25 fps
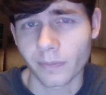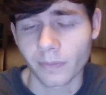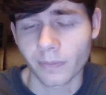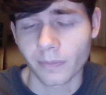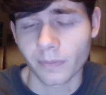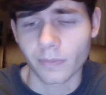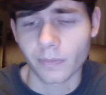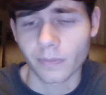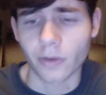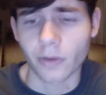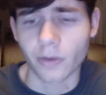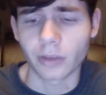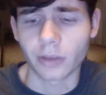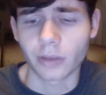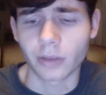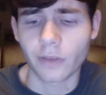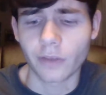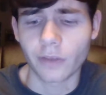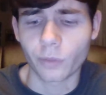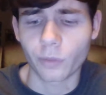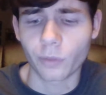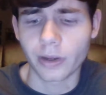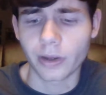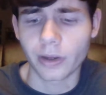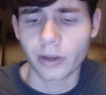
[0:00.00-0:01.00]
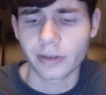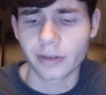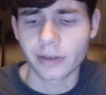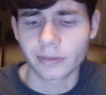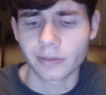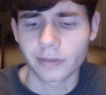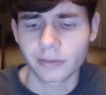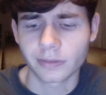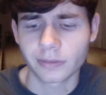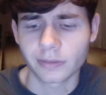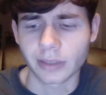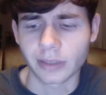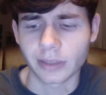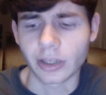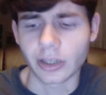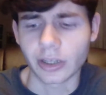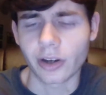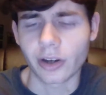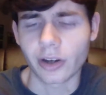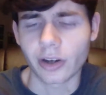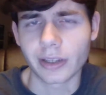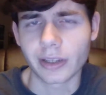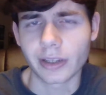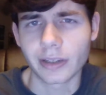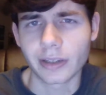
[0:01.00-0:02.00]
her loved one, the
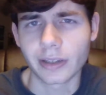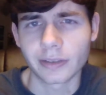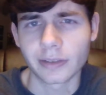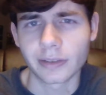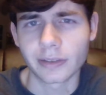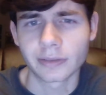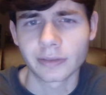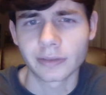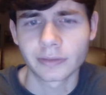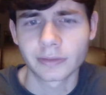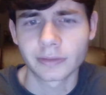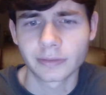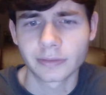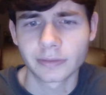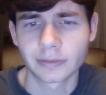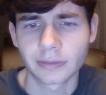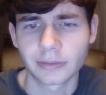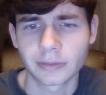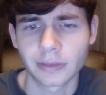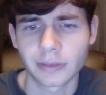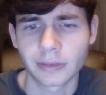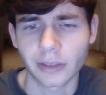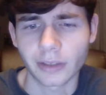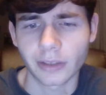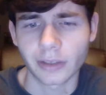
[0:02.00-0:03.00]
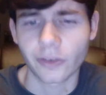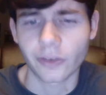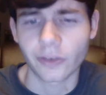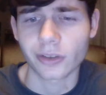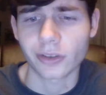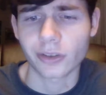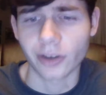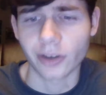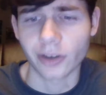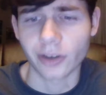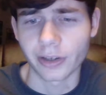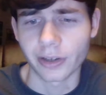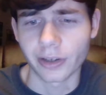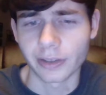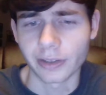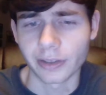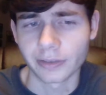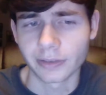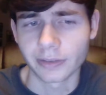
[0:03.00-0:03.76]
Guardian, the first Guardian,